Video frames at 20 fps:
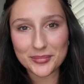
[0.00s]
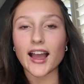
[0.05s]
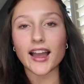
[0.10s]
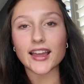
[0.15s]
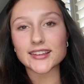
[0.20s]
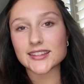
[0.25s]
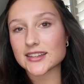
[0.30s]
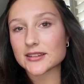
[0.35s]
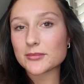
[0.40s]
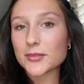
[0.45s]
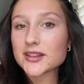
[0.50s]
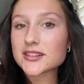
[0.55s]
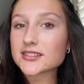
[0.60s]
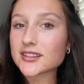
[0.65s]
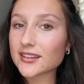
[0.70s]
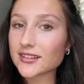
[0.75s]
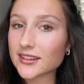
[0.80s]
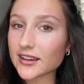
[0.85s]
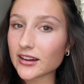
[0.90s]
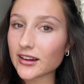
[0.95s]
I did my
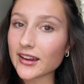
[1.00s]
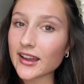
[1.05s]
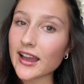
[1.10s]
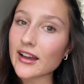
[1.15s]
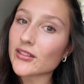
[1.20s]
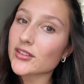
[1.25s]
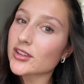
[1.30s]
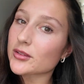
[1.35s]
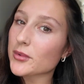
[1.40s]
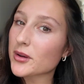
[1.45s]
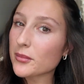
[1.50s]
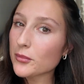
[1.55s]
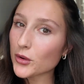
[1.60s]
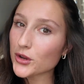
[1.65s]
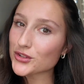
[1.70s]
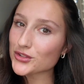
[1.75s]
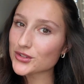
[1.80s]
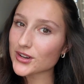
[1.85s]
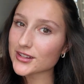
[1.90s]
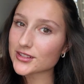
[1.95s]
skincare, I have a little bit of
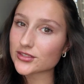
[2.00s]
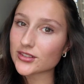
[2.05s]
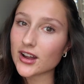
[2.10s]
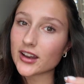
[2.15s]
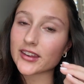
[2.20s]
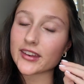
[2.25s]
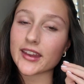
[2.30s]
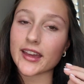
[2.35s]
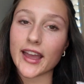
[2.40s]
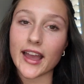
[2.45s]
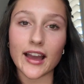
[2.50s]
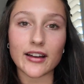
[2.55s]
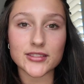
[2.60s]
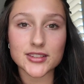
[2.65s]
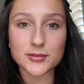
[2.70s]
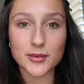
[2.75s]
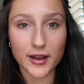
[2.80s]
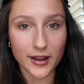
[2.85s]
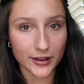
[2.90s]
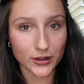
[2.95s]
moisturizer on and I have
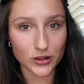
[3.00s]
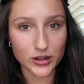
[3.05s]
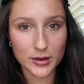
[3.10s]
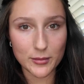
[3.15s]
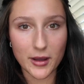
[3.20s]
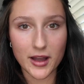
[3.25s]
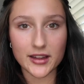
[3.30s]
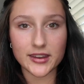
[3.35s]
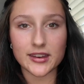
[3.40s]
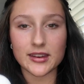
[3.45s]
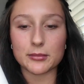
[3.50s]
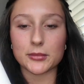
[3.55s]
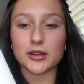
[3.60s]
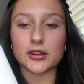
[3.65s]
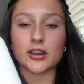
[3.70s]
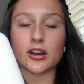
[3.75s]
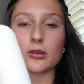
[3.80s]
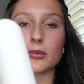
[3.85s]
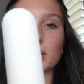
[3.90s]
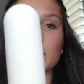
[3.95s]
some eye cream on, and I'm going
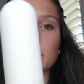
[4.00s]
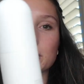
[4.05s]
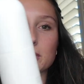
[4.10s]
to go in